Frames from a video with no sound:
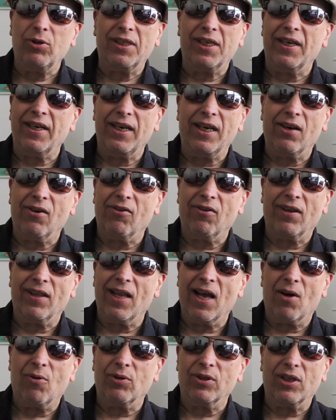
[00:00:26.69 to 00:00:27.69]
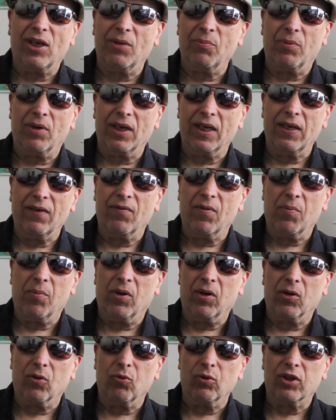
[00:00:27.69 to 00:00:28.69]
era that was
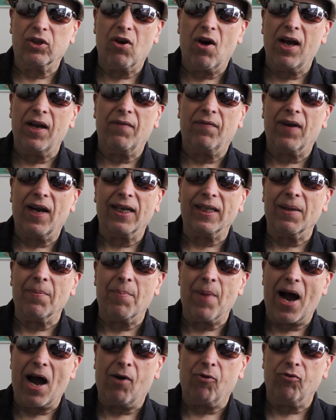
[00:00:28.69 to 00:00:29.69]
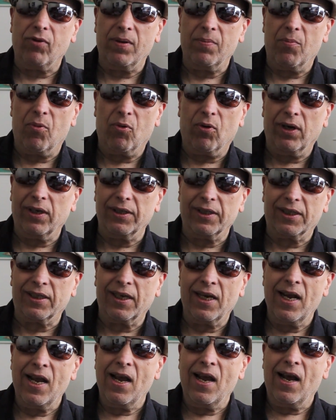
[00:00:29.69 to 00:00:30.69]
unbelievable. It was kind of like the Bowery Boys.
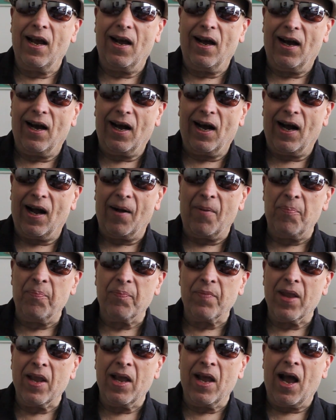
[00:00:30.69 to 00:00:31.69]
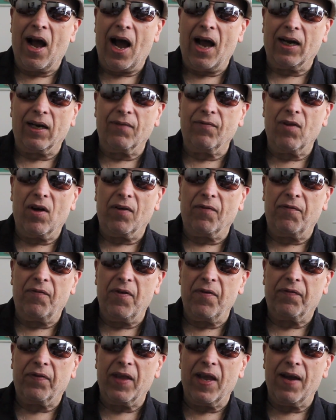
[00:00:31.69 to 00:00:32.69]
I lived on
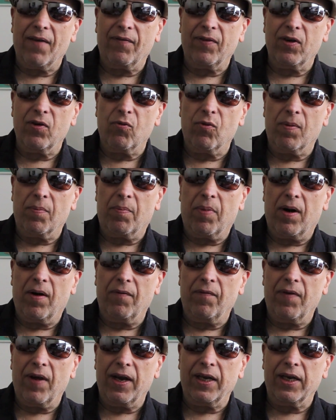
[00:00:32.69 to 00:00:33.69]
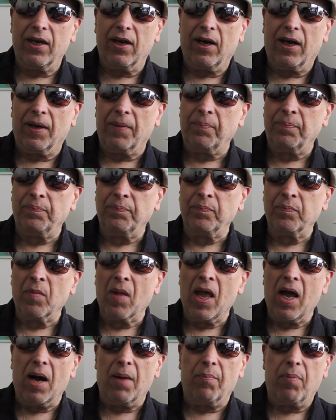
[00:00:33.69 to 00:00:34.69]
Fifth Avenue above a
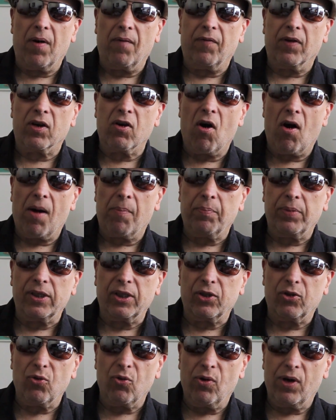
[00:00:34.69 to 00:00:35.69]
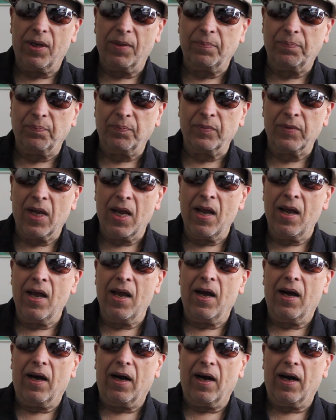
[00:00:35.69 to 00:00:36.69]
carpet store.
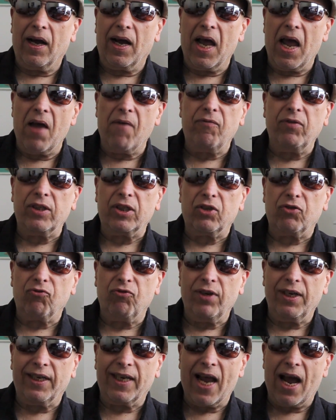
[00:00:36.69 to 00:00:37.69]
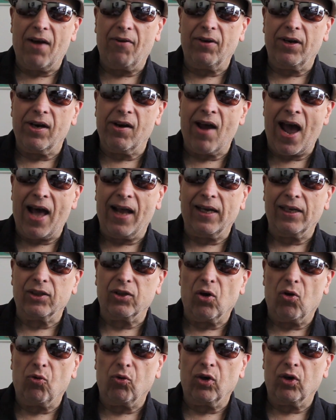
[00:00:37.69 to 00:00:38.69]
Every street down there had its
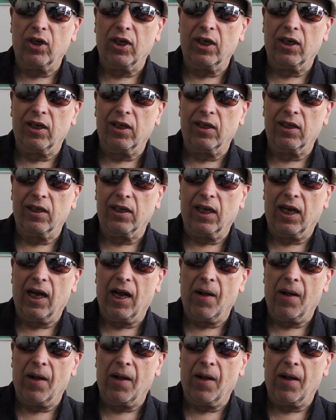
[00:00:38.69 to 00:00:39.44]
own little